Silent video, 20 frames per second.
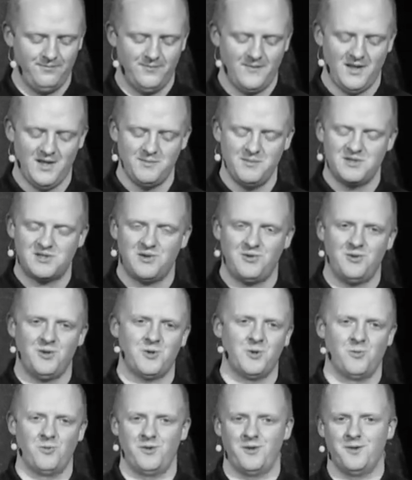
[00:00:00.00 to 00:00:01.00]
Now let me turn a
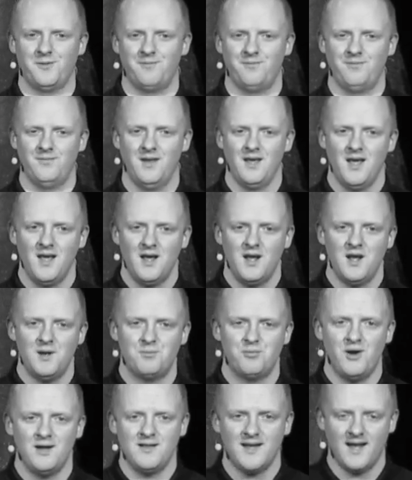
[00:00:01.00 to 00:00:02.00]
corner
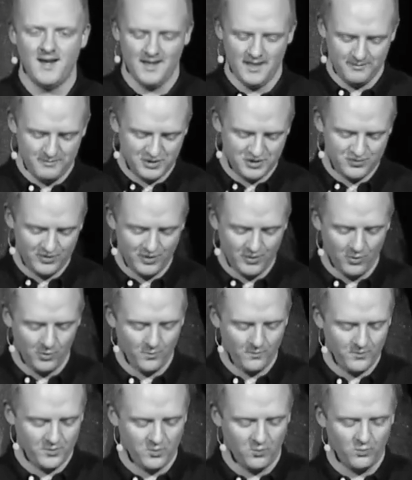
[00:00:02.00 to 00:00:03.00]
and bring that imagery
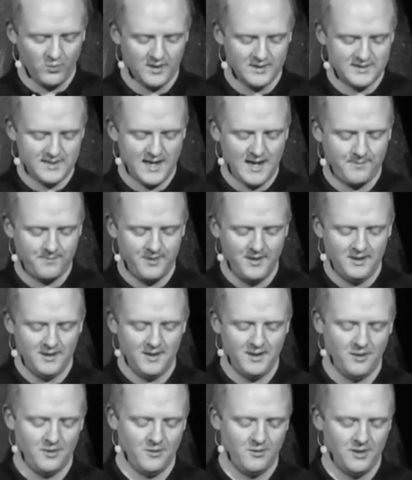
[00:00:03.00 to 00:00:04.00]
over to what's happening
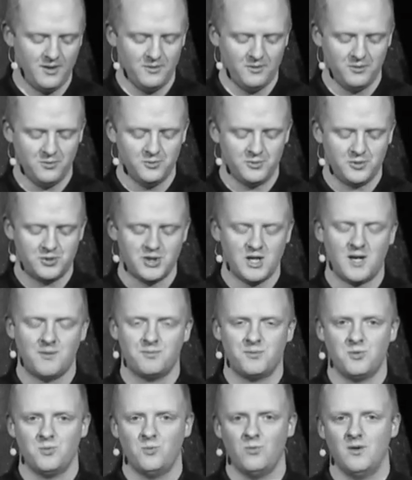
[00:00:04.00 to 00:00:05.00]
here in Luke
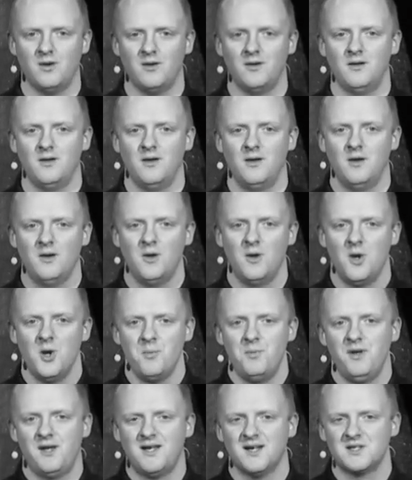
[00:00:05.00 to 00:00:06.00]
chapter 1.
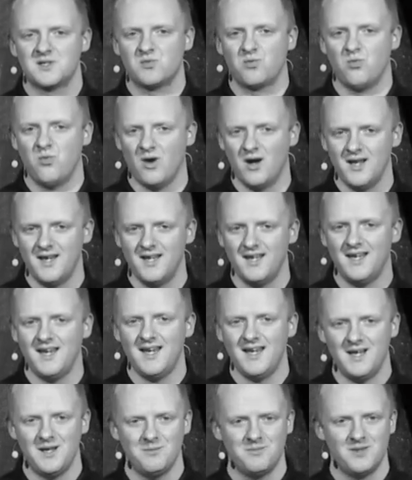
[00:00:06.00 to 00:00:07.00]
Because what an
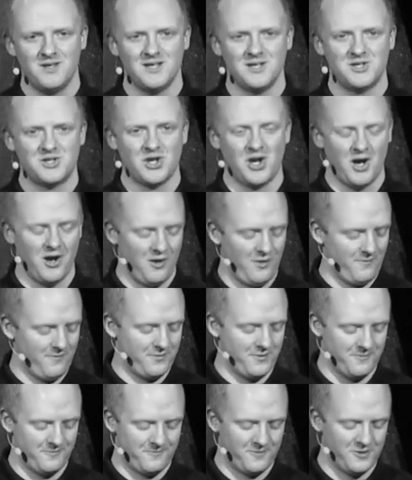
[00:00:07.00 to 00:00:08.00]
image
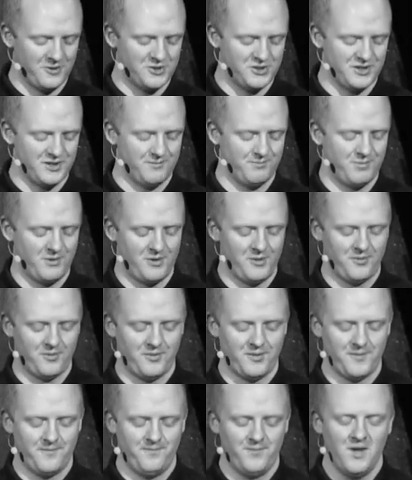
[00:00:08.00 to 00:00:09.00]
of the virgin
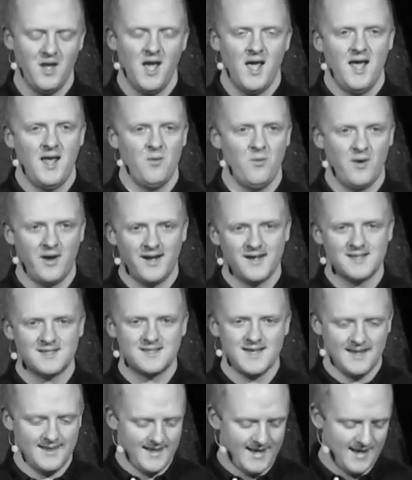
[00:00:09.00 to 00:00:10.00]
birth. And when I
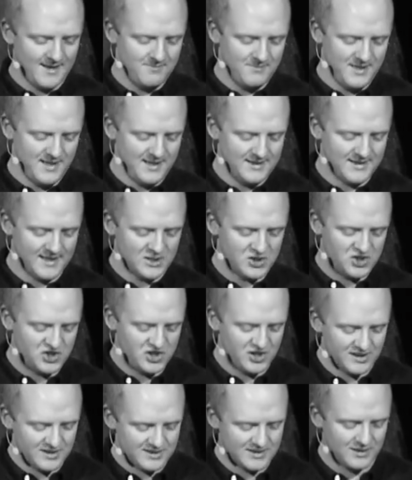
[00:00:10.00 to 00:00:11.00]
say that, I mean that
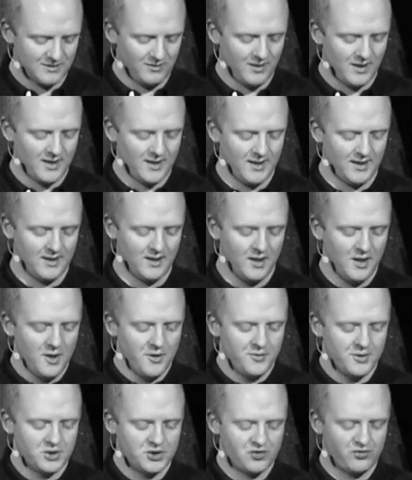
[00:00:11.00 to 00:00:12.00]
just like
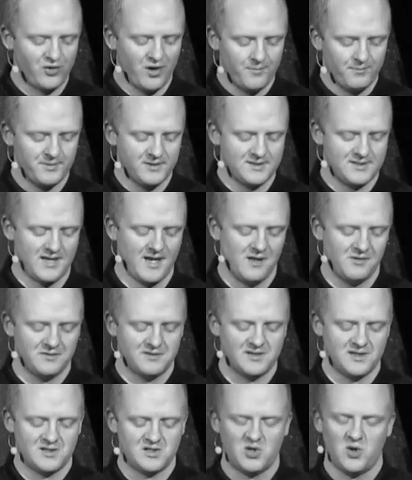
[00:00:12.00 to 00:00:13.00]
the trumpet
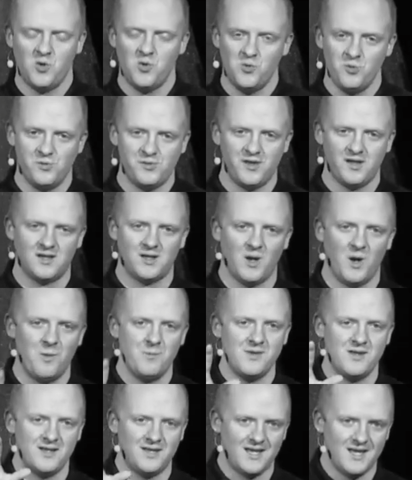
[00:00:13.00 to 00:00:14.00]
tells us who the
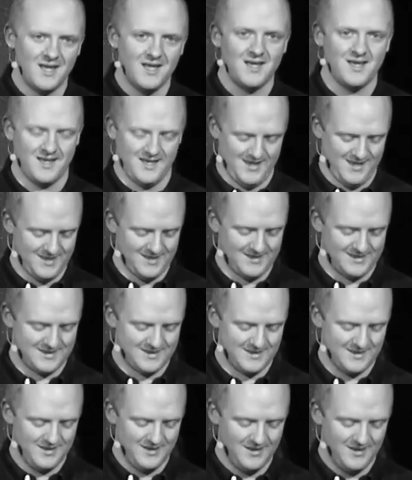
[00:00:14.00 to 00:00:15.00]
coming king is,